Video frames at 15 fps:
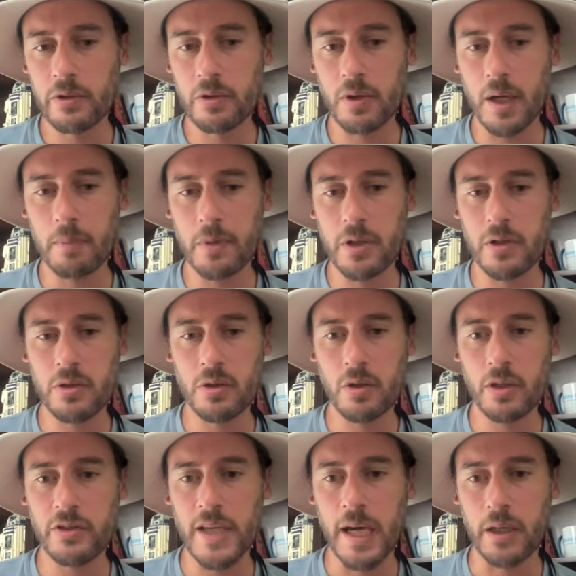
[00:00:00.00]
So I'm not sure
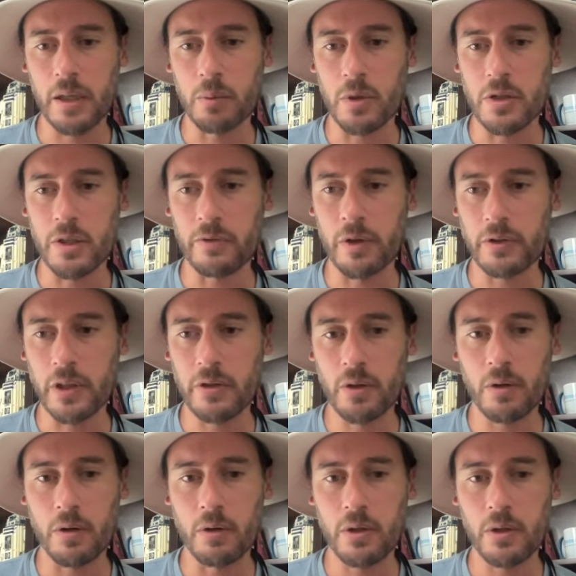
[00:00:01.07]
exactly where she falls. I
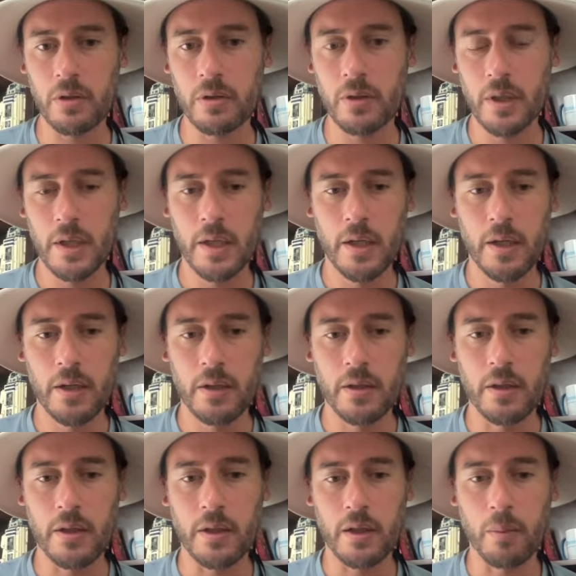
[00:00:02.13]
don't own her,
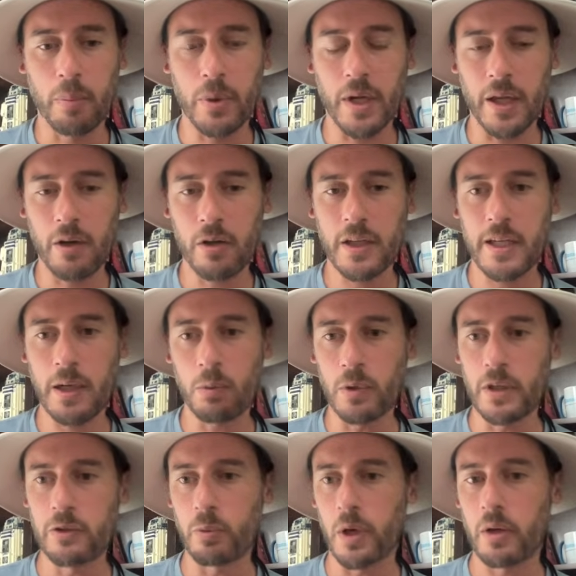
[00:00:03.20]
but her kit
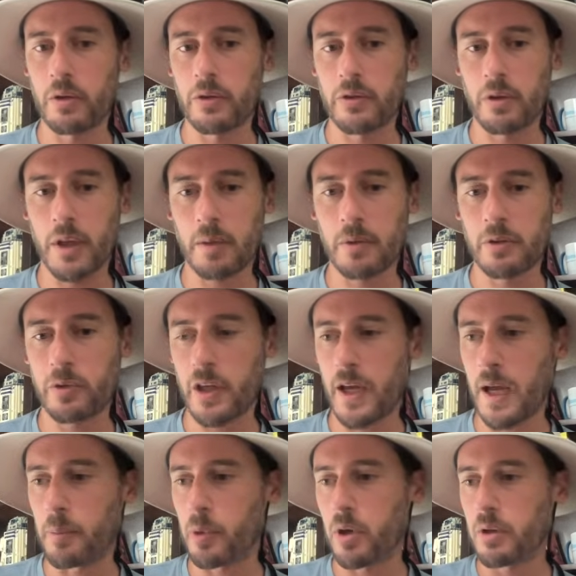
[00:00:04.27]
reads well. So, like, let's say
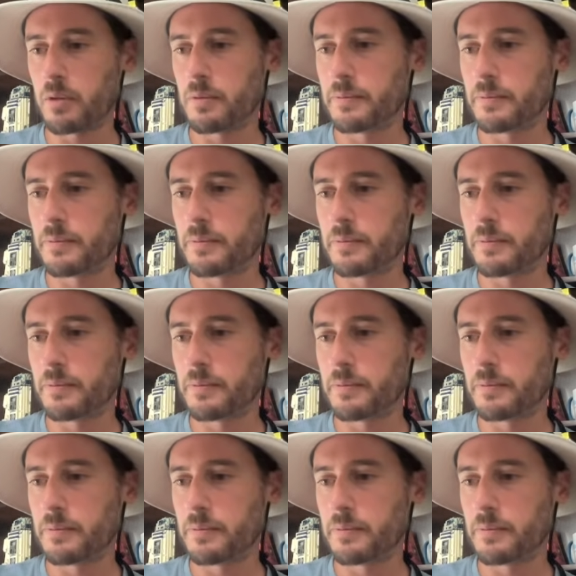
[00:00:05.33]
High Pawn.